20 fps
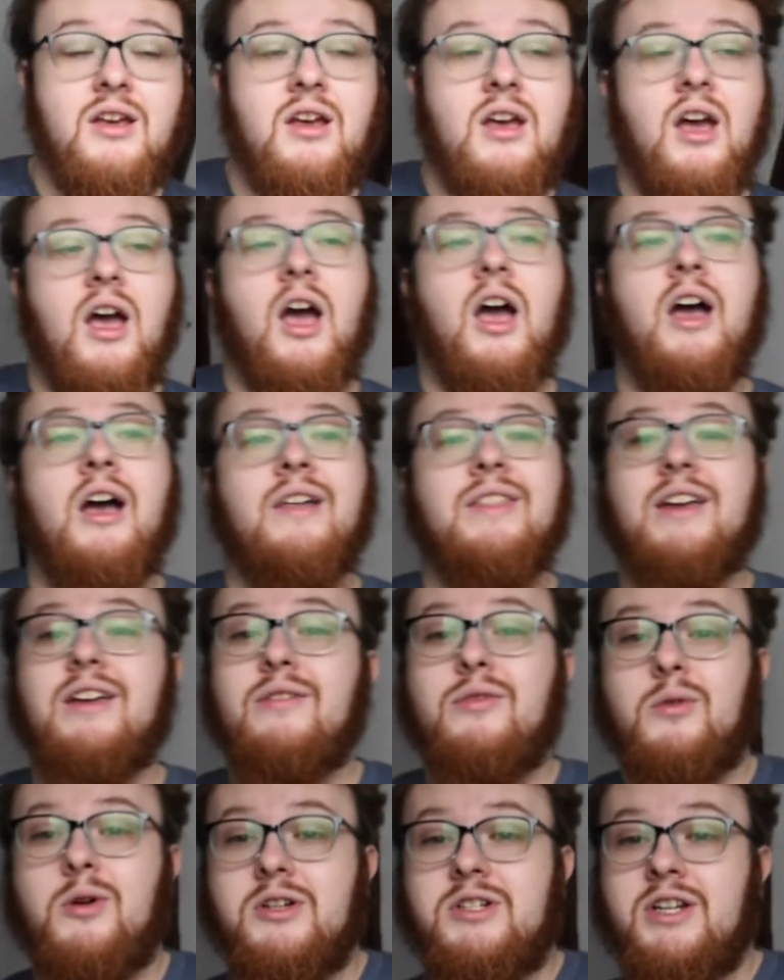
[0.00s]
Thank you
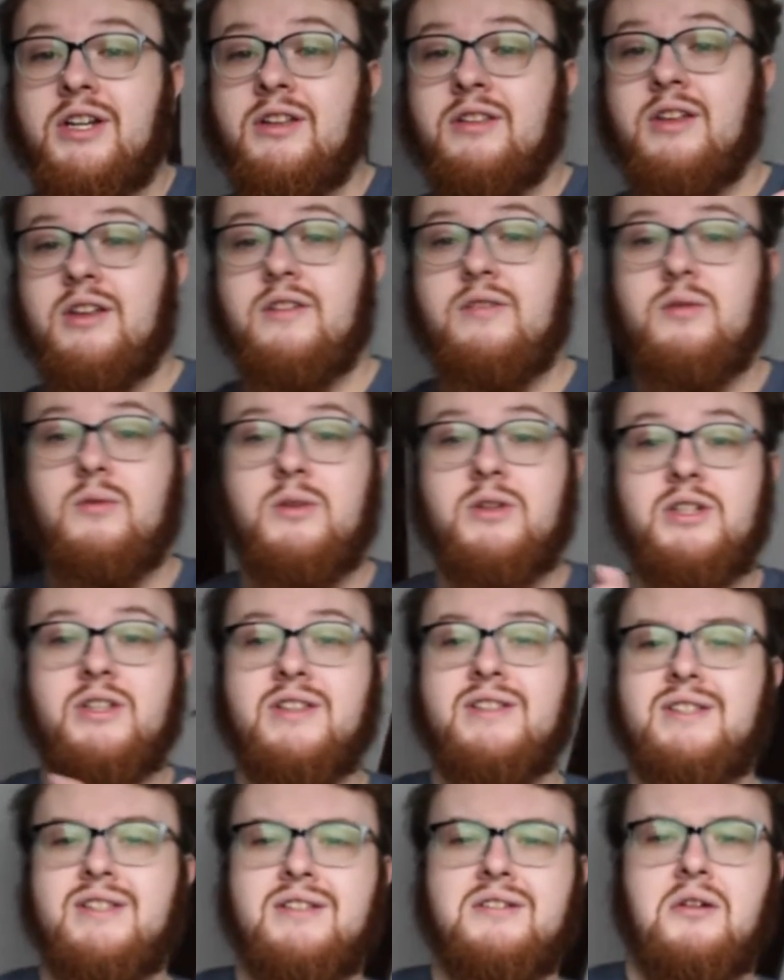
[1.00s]
for watching. Thank you for watching.
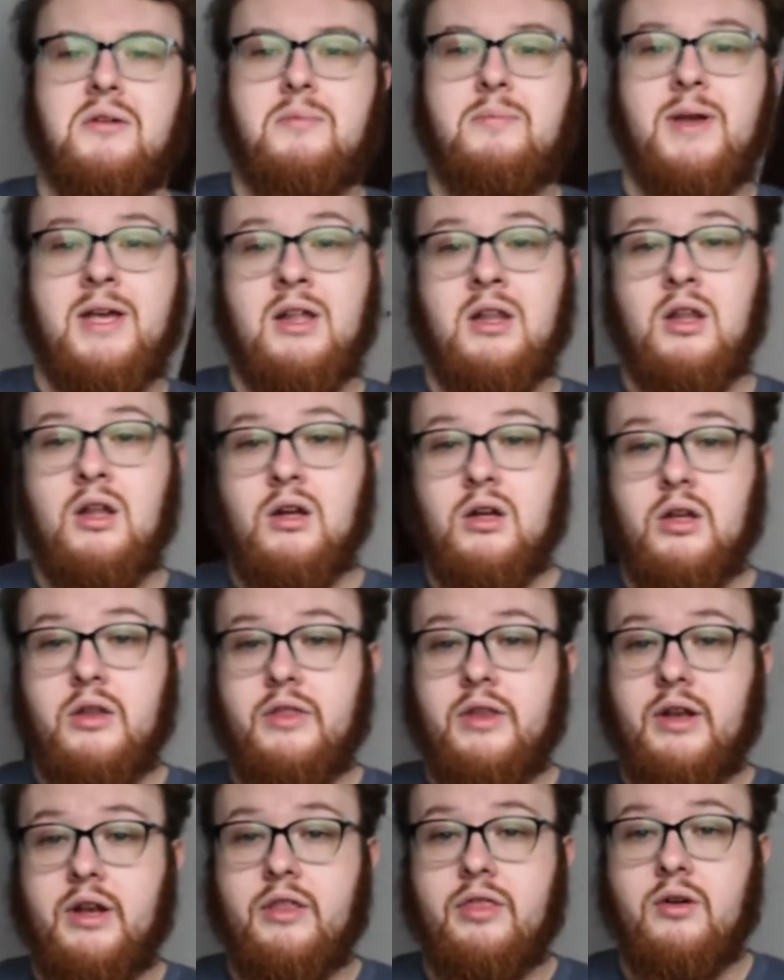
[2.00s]
This is a little bit longer
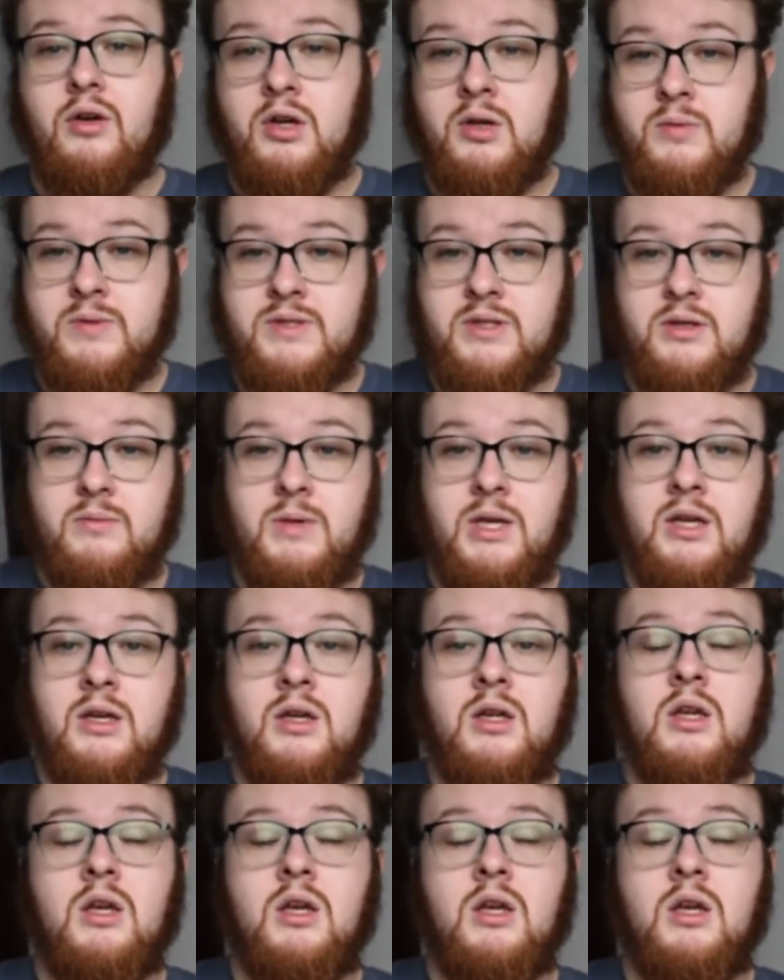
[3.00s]
than I thought it was going to be.